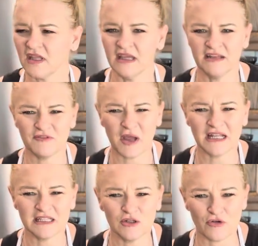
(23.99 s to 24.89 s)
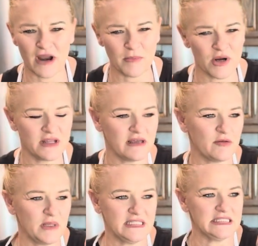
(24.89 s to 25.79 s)
And if you had a little cranberry, that
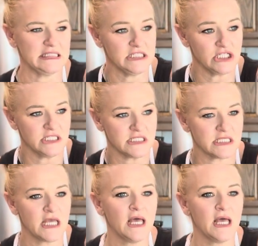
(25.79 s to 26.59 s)
would be delicious.